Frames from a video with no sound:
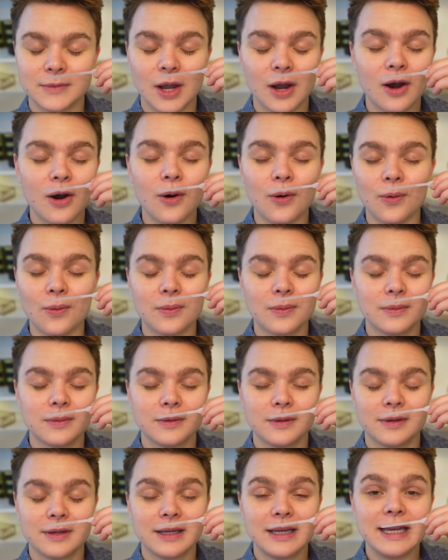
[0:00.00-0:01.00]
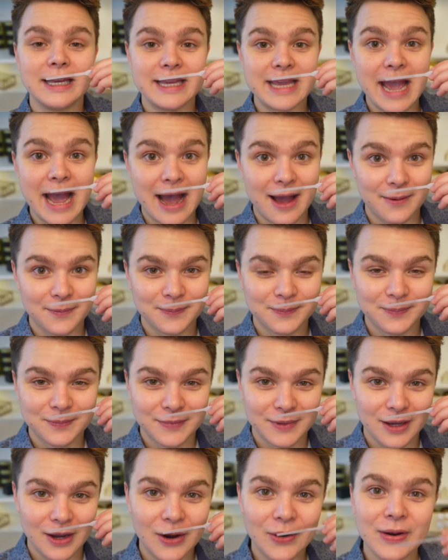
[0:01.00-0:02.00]
Oh, yeah.
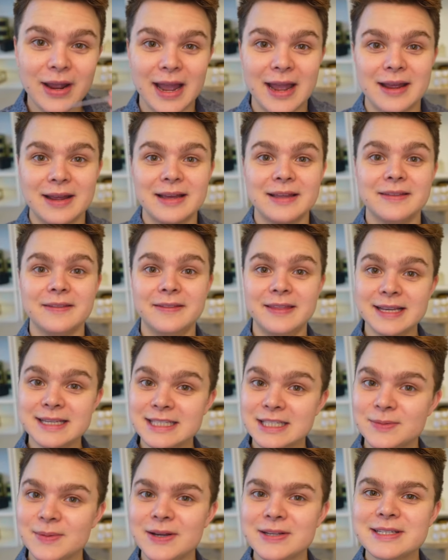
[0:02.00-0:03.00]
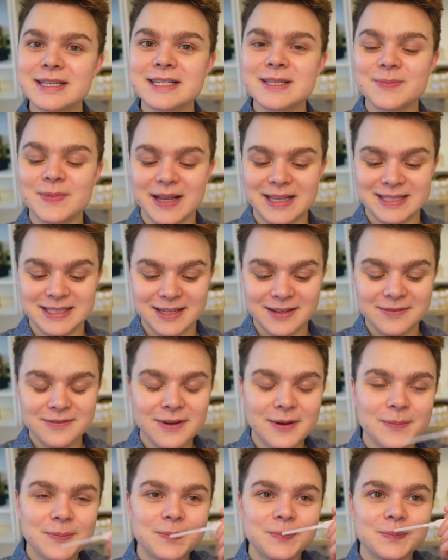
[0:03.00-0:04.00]
Okay, this smells expensive.
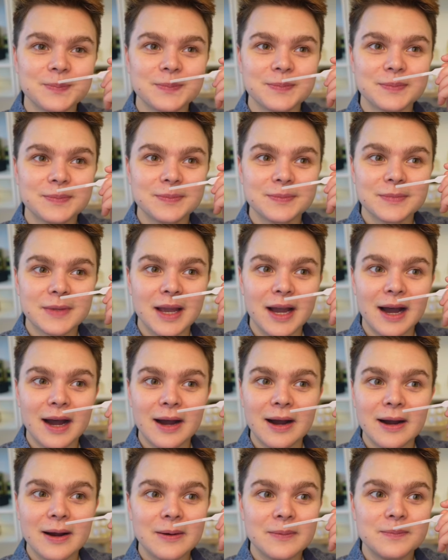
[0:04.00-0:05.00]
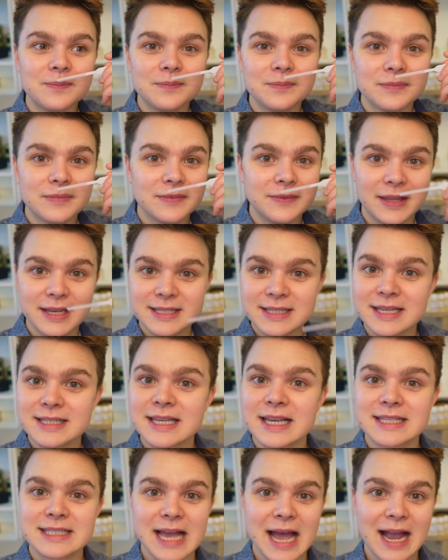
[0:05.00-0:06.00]
Um, this is
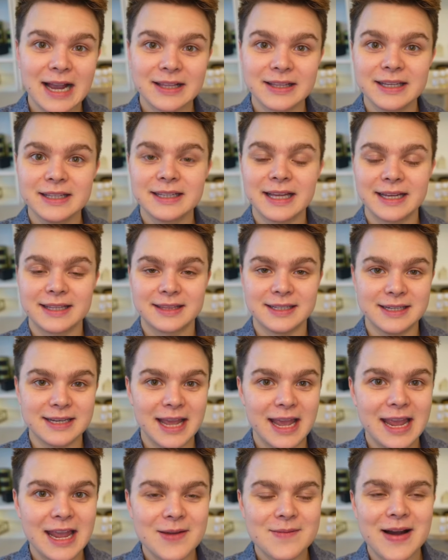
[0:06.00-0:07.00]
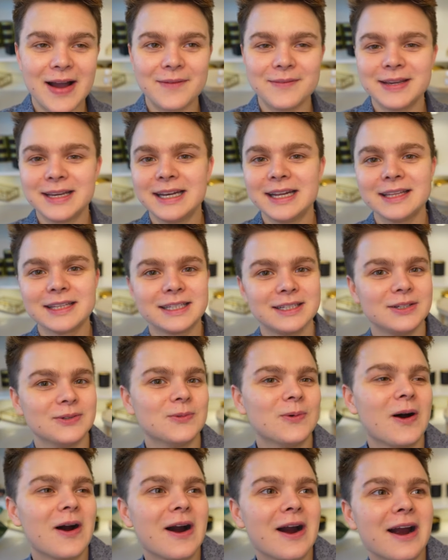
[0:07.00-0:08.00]
exactly like the name. I'm getting the
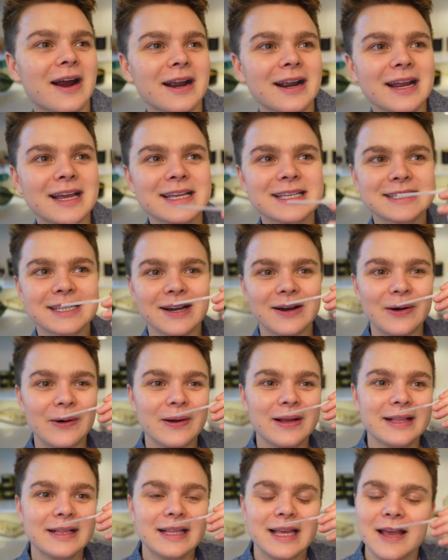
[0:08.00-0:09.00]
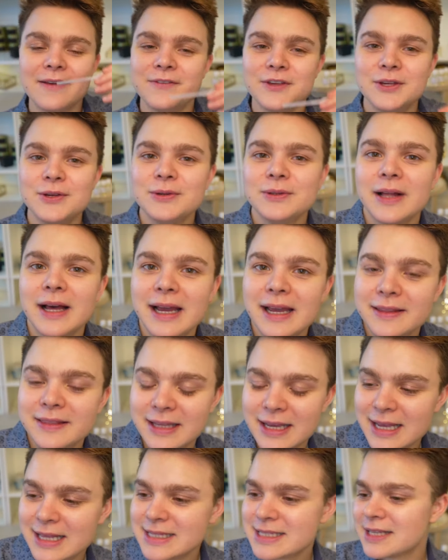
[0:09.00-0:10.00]
noir. So if you like
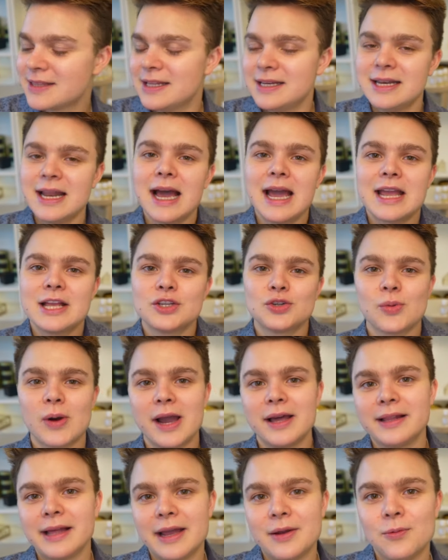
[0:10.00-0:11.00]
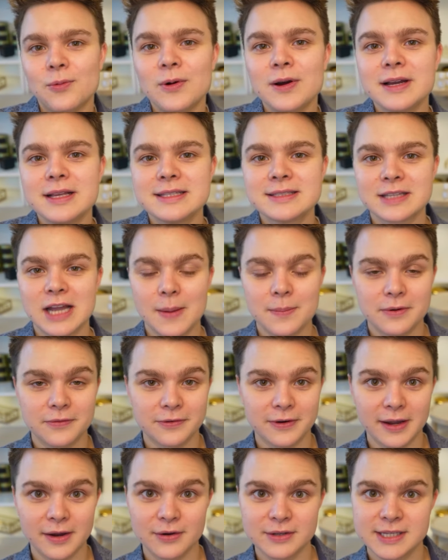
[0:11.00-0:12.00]
the Into the Night, Twilight Woods type of
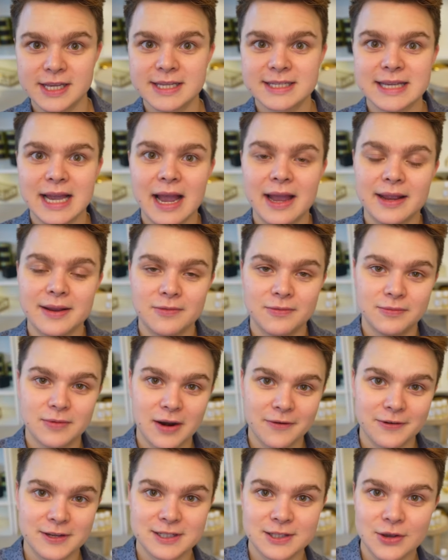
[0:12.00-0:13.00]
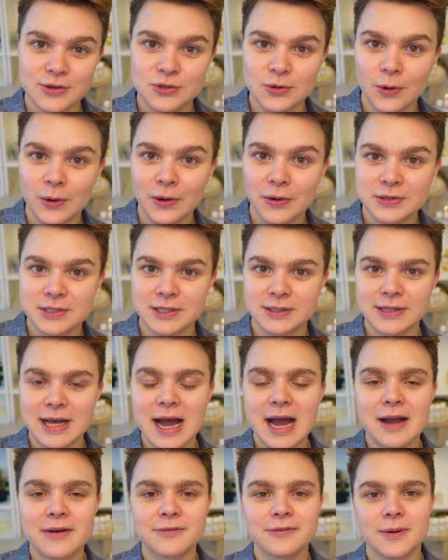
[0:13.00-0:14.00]
fragrances, I reference those oils a
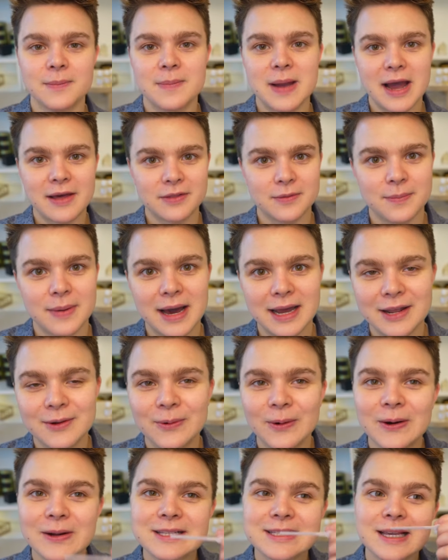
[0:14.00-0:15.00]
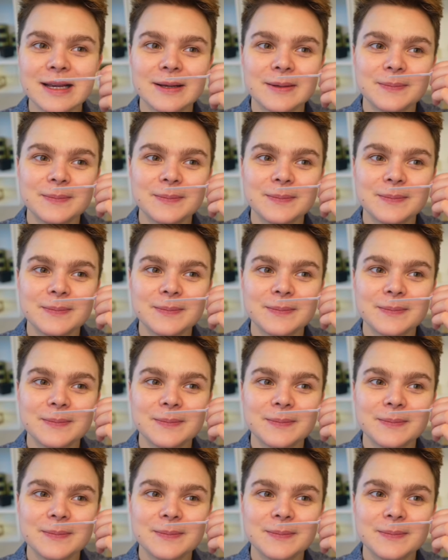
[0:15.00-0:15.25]
lot from Bath and Body Works.